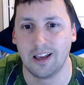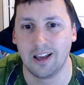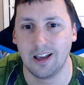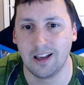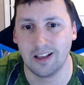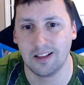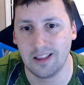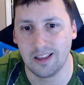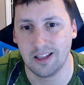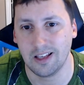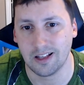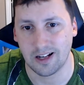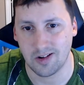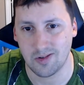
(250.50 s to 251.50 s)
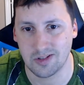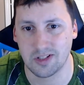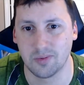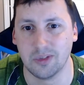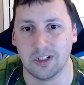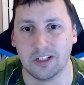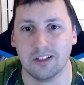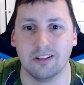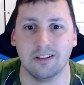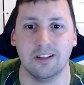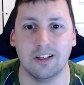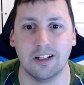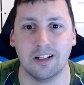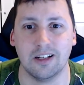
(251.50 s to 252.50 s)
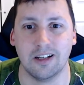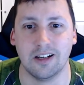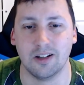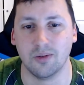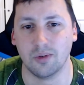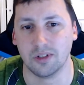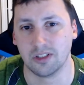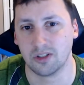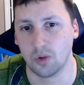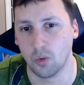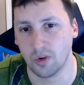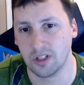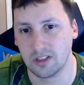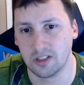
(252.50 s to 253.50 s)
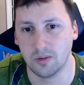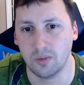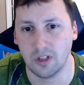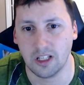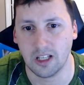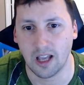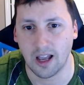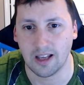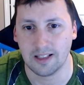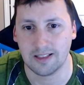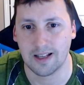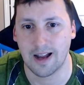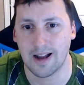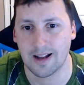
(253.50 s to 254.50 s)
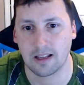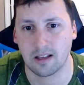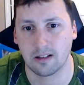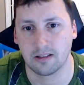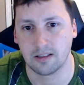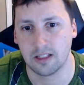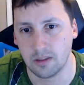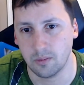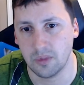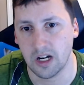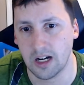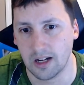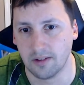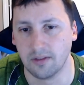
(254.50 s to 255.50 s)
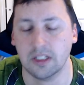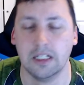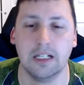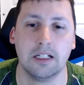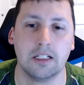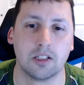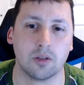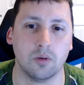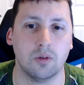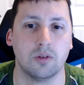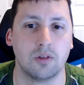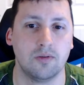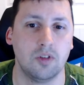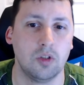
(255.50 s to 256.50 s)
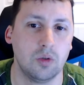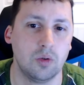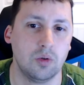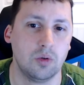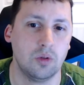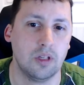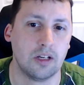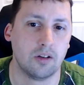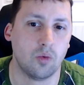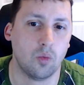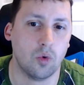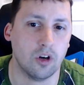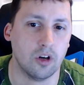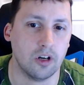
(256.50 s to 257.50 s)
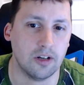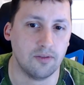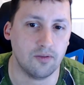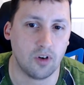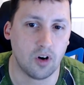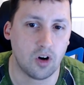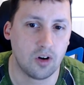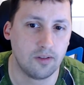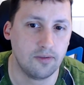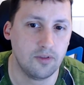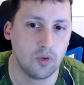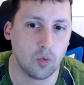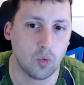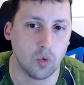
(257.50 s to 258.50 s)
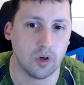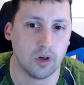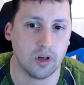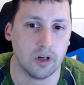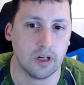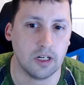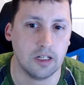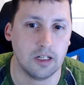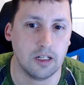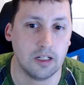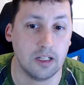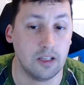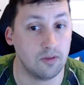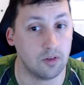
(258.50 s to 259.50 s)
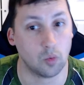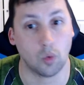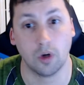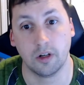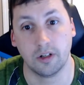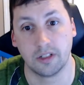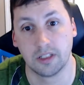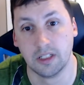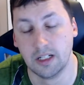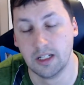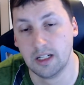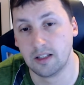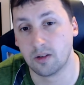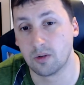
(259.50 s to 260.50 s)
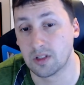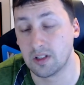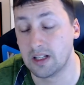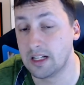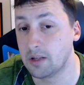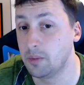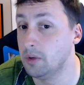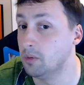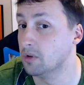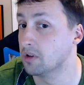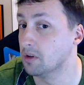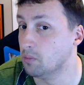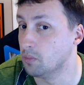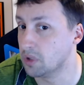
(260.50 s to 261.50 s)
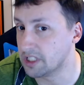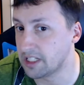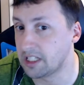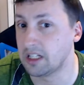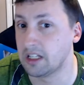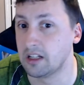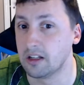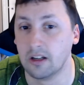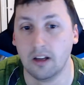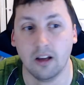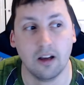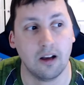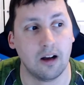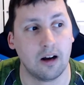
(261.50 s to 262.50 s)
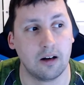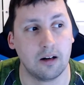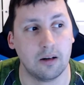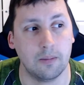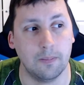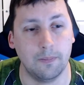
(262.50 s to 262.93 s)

in the announcement that it was going to be a tech deep dive. So those of you that were involved or even weren't, there was a lot of people complaining. Um,